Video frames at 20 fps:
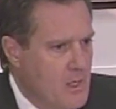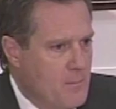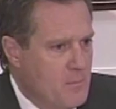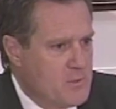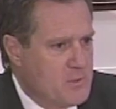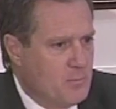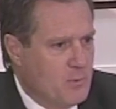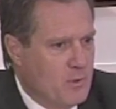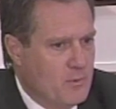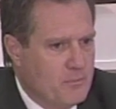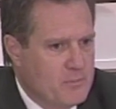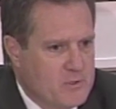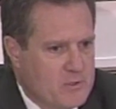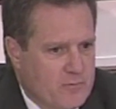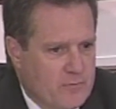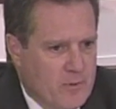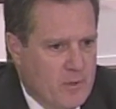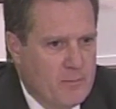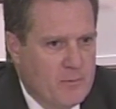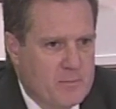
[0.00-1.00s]
Mr. Bloom, Mr.
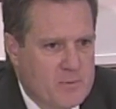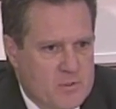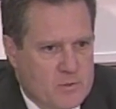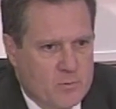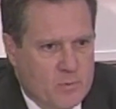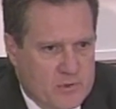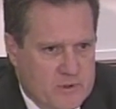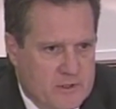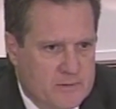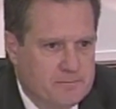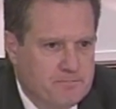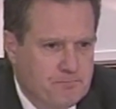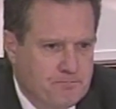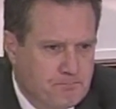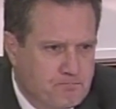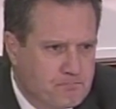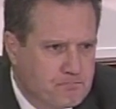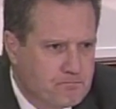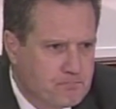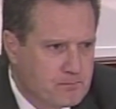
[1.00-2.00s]
Feldman, Mr.
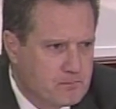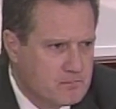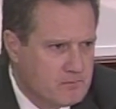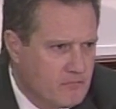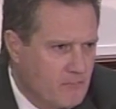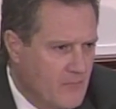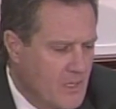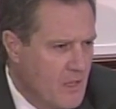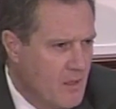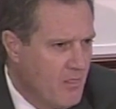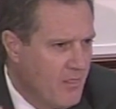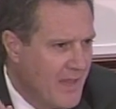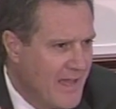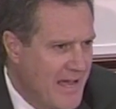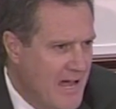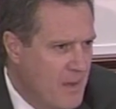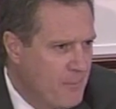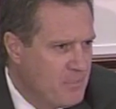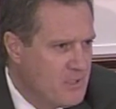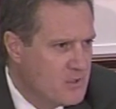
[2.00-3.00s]
Wilson, the
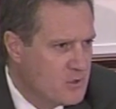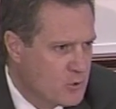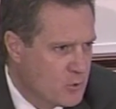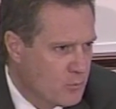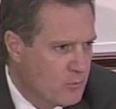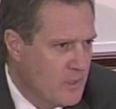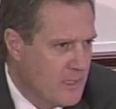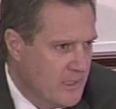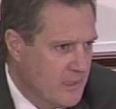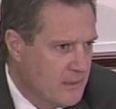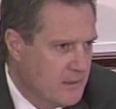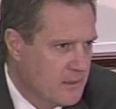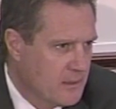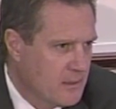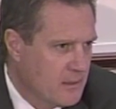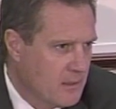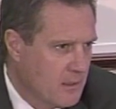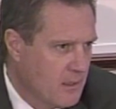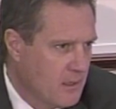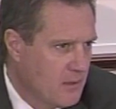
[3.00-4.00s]
happy train
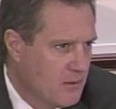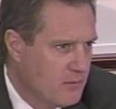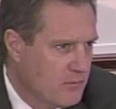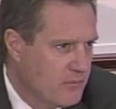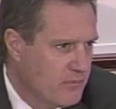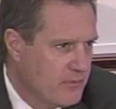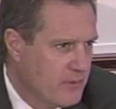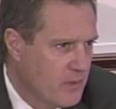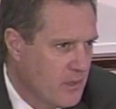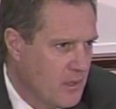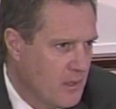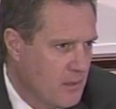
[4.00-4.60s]
of